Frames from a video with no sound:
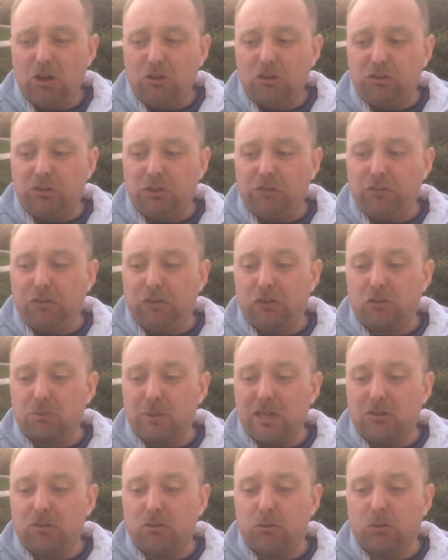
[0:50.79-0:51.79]
So the first
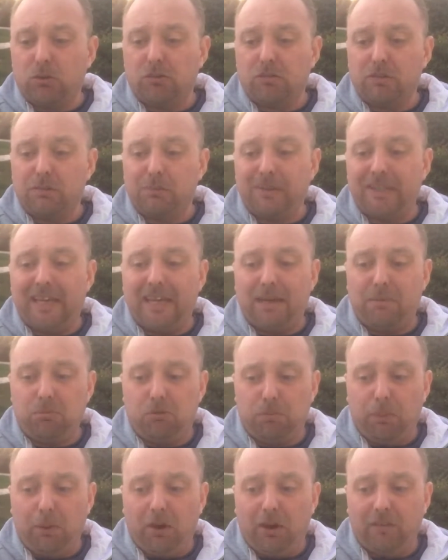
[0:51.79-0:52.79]
one I'd sourced from
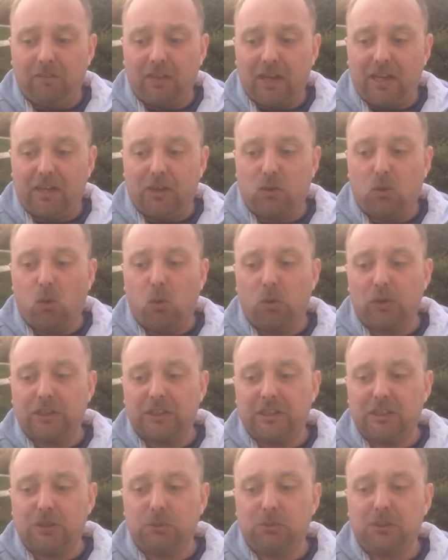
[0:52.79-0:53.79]
GameSpot, and of
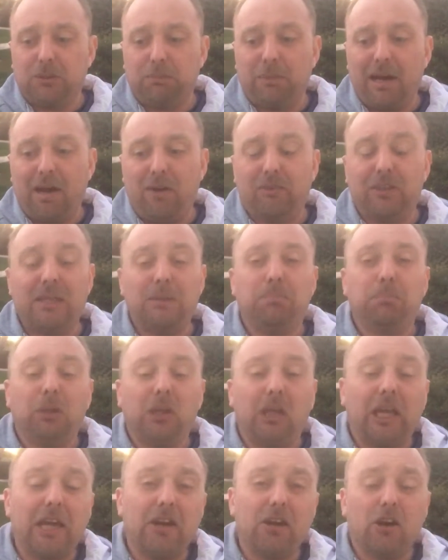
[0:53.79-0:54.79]
course this was about the
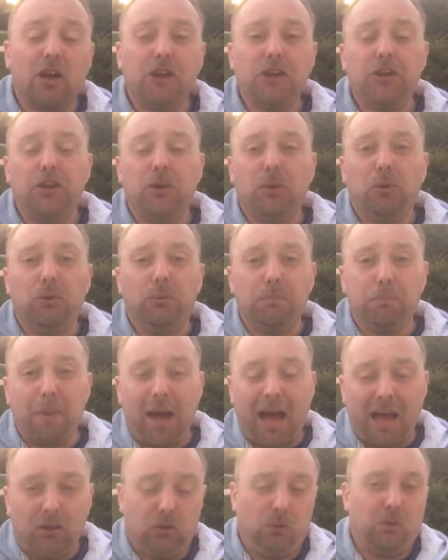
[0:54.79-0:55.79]
PlayerUnknown
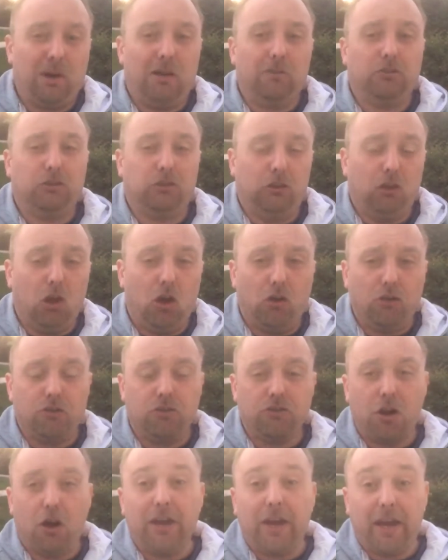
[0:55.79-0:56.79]
Battlegrounds
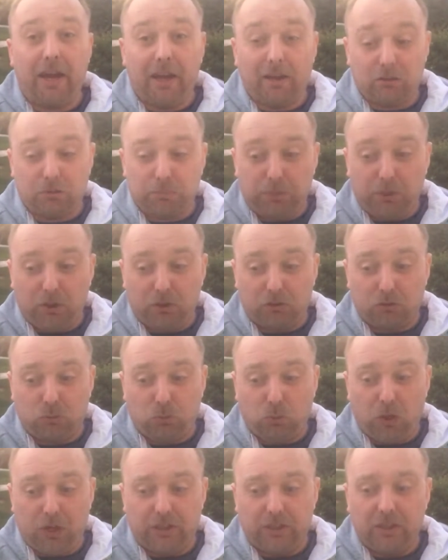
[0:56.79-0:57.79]
launch on Xbox
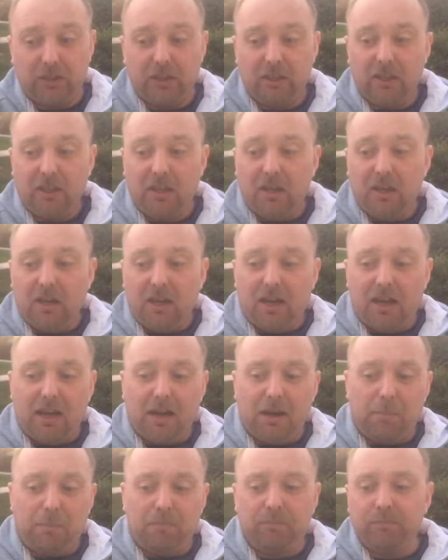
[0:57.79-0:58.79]
One.
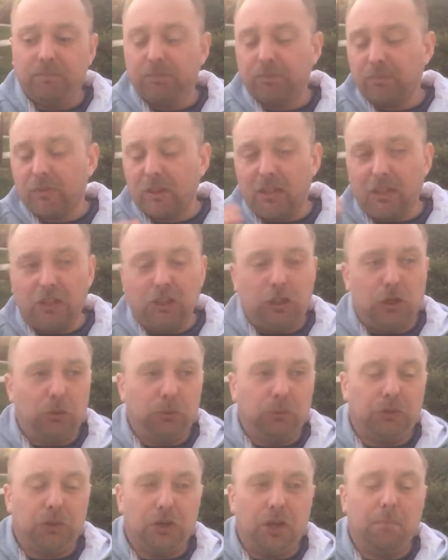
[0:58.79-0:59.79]

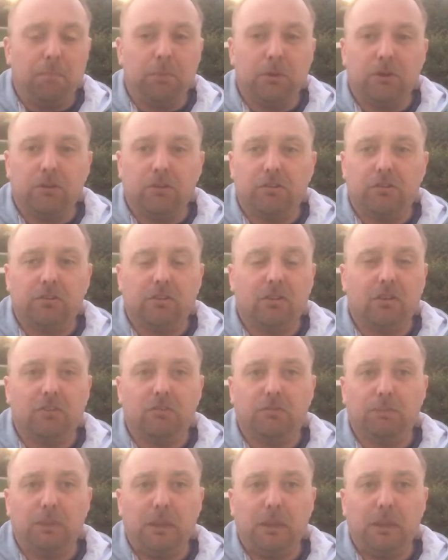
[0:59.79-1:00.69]
The numbers of